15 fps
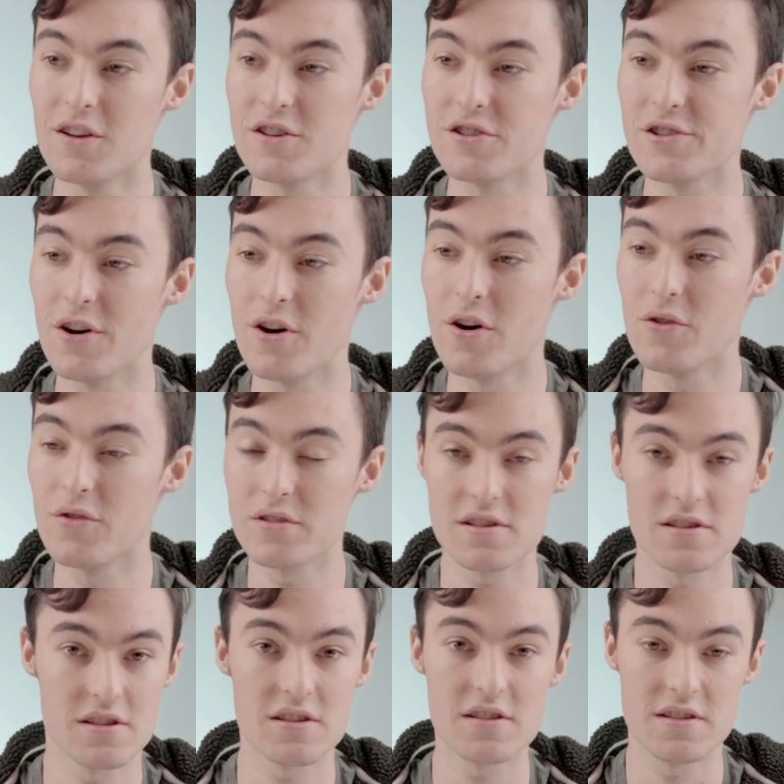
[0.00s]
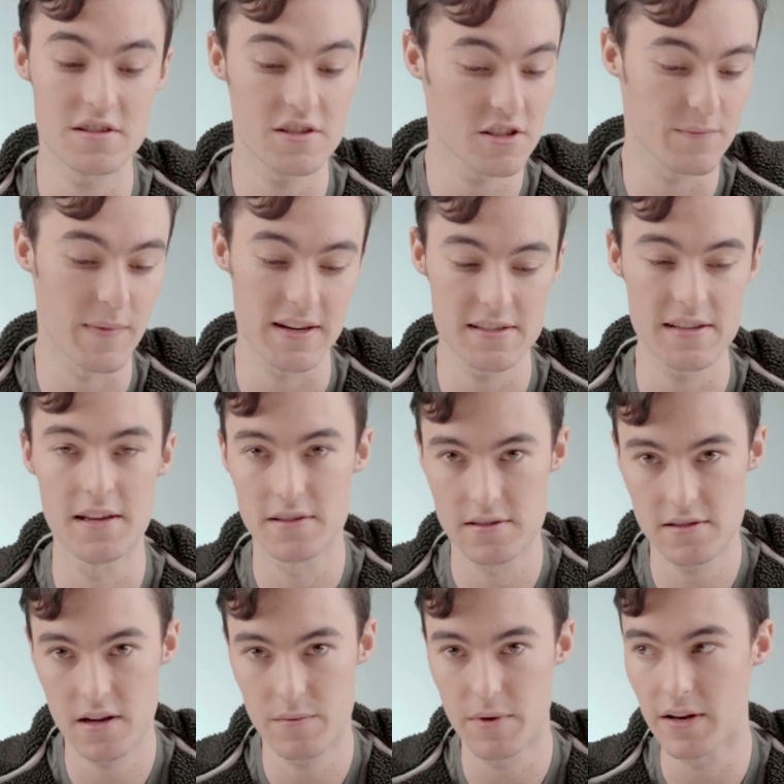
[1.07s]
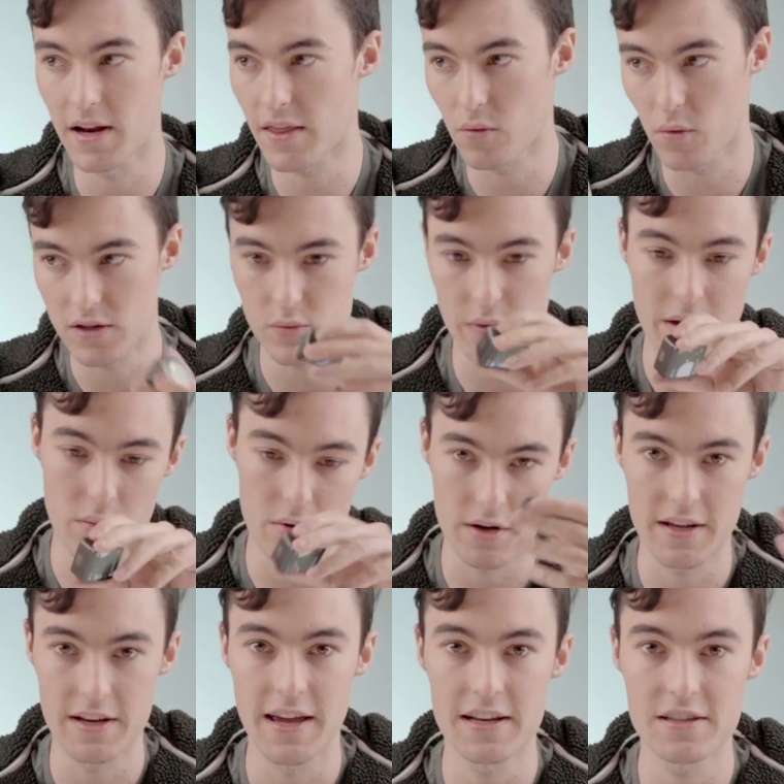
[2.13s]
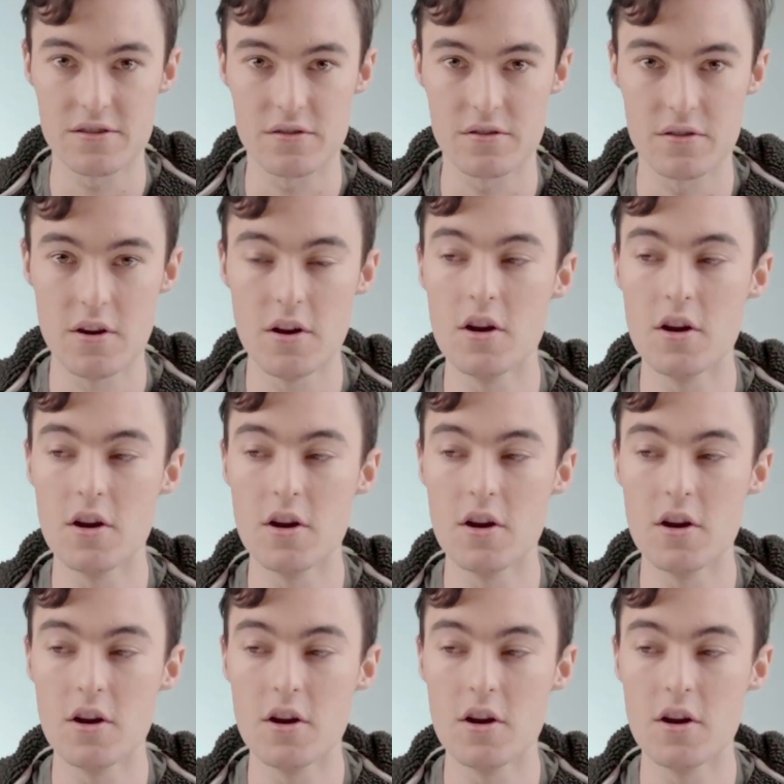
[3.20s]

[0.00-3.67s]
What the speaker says: So this just makes sense. I mean, otherwise where would it connect to?